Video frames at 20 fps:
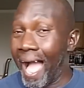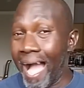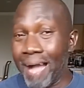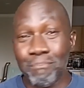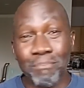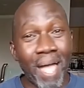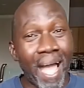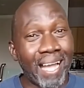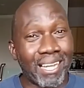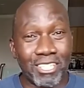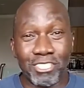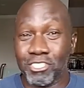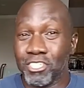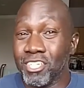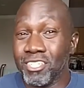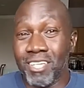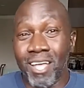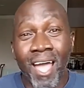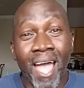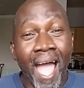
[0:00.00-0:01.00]
I'm not,
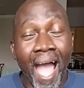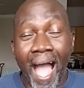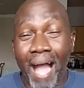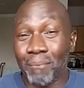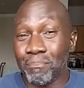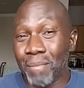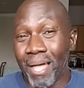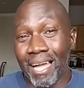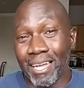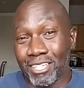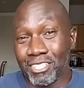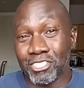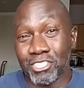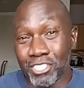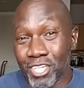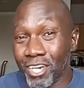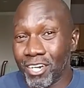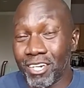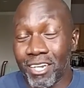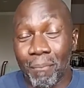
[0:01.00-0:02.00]
con I'm not
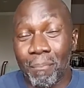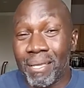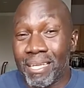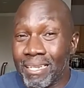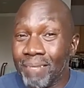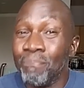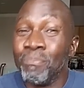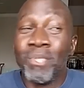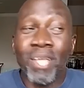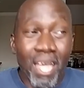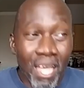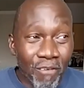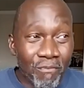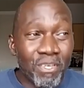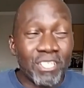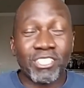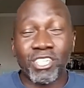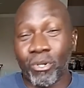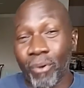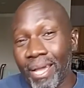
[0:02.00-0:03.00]
concerned. I mean,
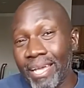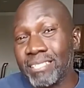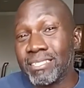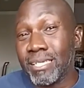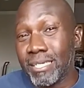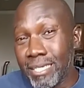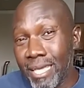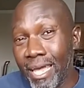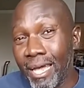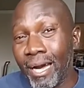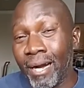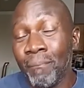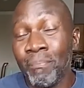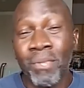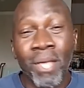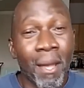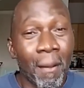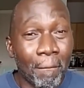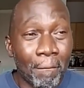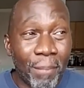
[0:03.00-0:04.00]
if it's crazy,
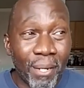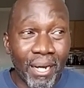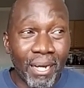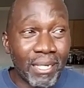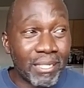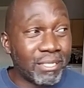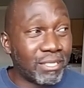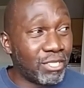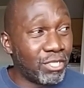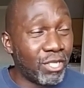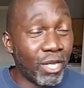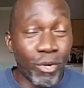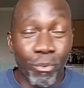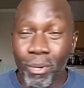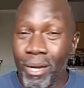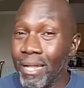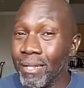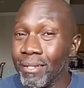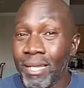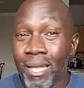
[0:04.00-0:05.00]
yeah. But you
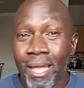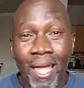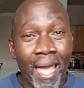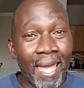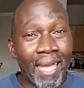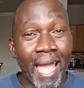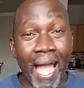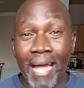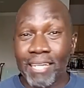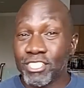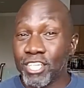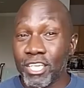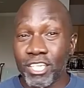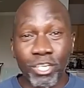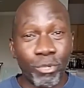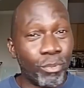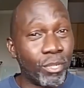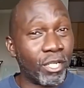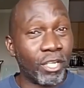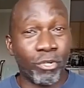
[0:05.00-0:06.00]
know what? Hey, I
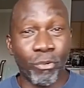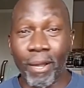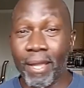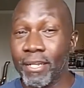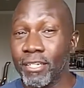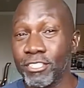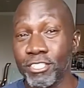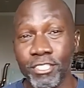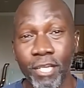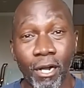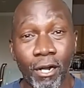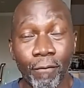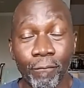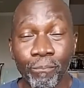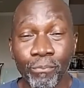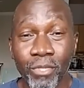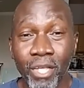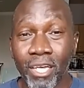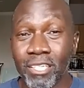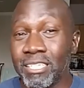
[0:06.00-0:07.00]
take it with a grain of
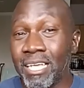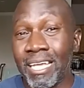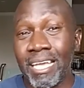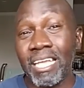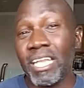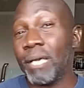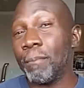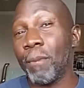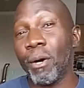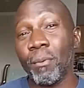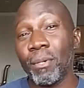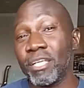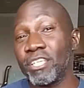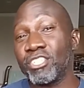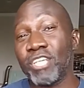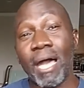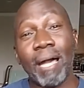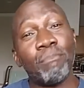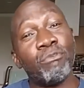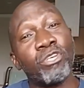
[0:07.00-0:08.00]
salt, because at any
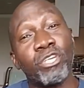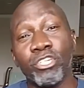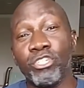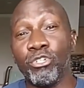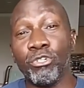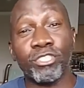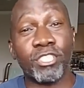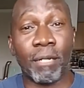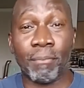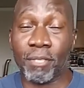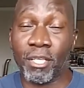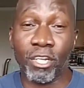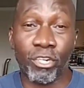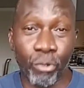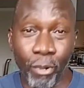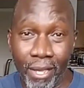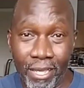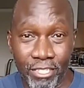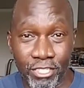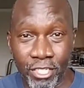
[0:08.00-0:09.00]
moment in time, you could do
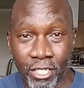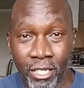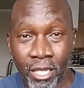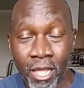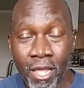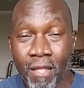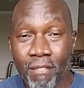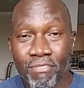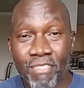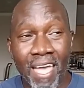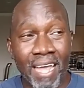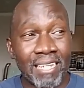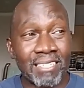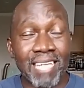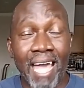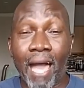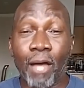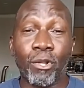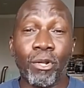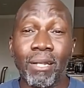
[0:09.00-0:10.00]
something crazy
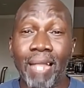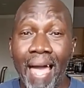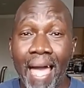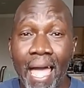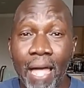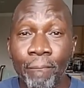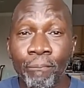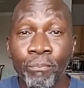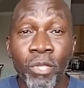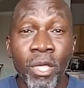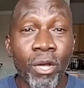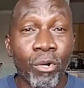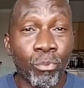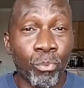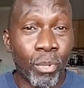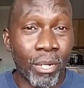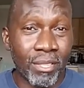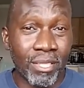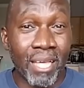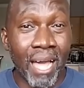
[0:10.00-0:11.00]
that is out of line
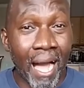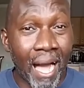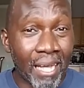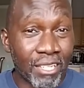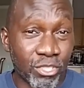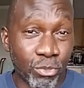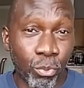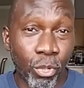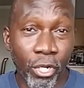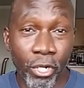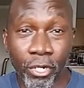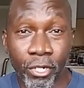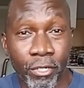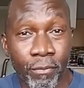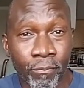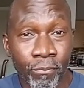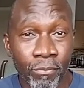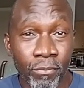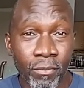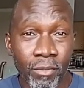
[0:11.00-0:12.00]
with God's
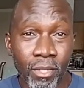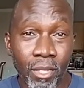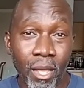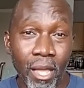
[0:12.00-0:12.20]
word.